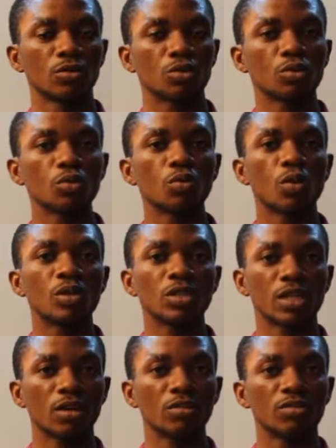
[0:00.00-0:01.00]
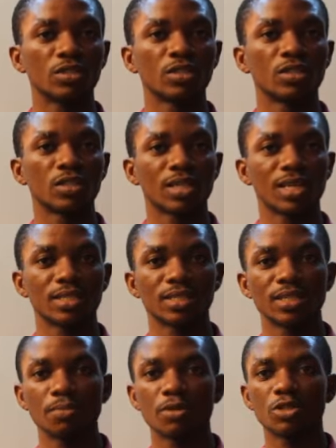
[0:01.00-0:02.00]
Through 1 Kelvin, that's the
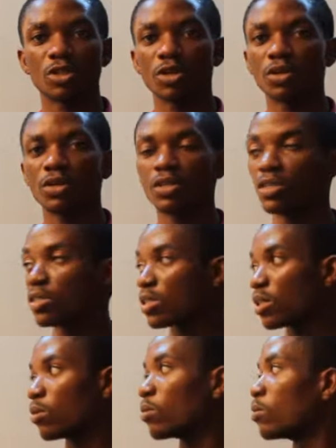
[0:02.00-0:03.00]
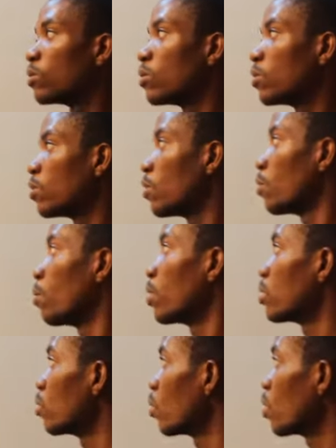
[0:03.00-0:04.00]
temperature scale.
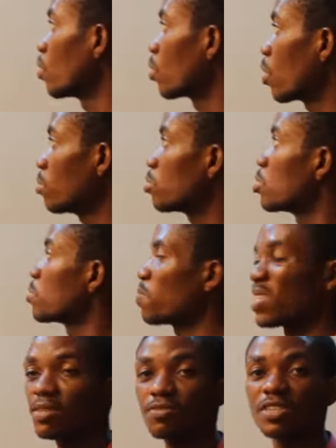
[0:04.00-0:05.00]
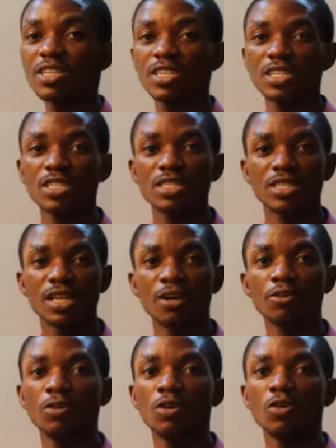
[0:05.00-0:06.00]
But when we come to specific heat
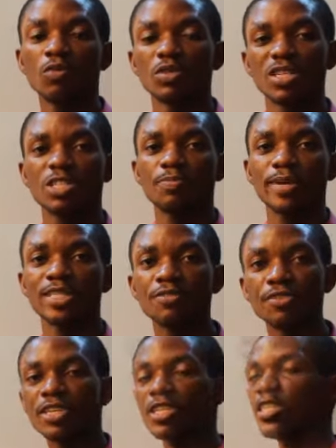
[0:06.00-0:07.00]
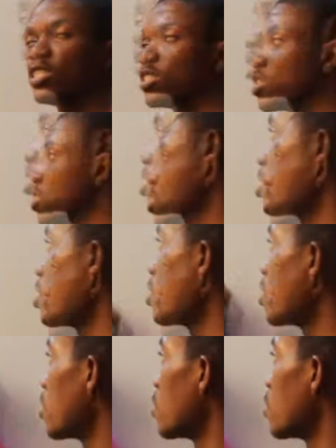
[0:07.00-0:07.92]
now, we say specific heat, C,